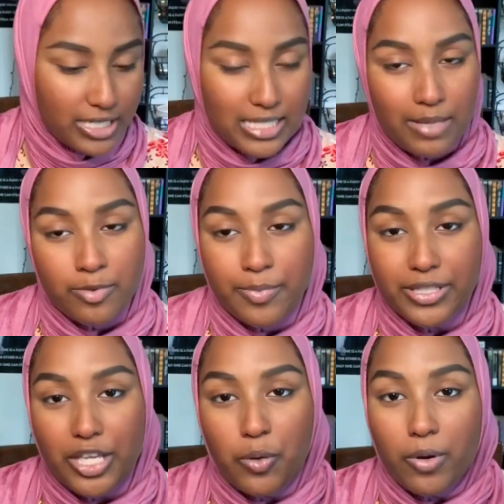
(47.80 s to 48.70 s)
is name a
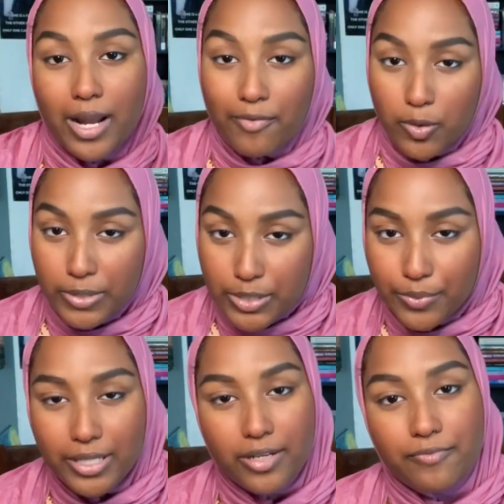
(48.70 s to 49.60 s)
book that you want everyone to
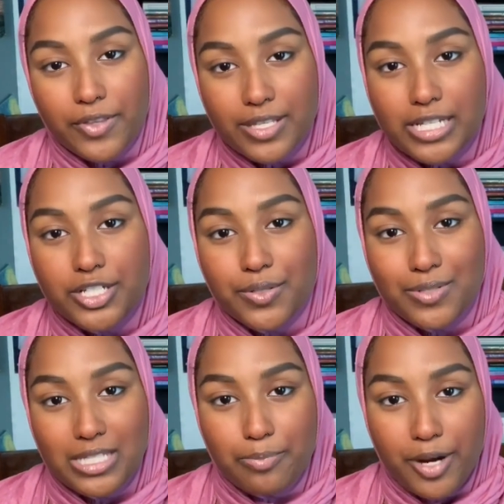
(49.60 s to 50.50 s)
read, and for this I
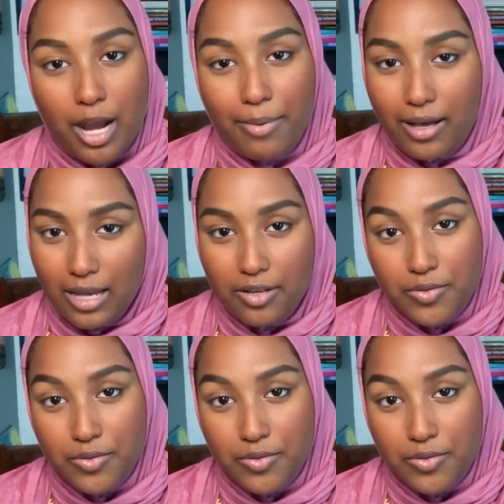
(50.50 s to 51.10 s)
chose Sea Prey by Khaled